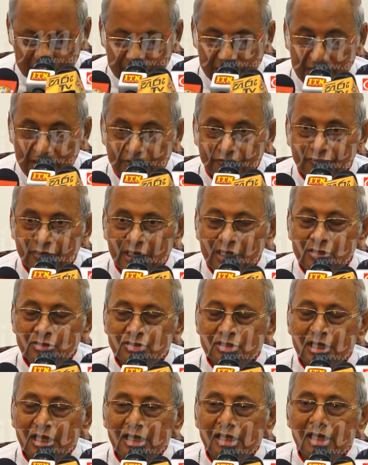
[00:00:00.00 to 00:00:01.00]
Dear
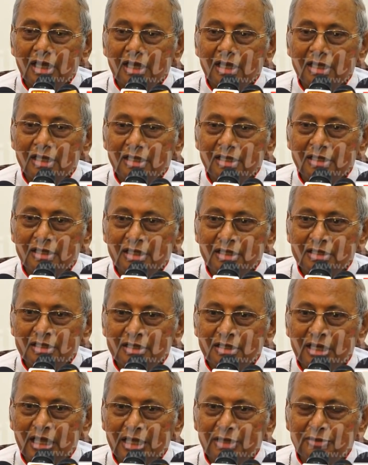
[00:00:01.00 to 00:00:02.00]
friends, I, I, in
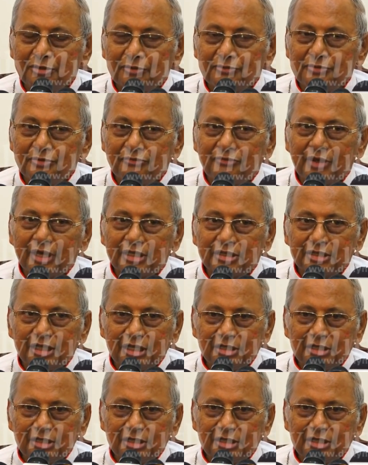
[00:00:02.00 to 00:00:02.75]
the light of the fact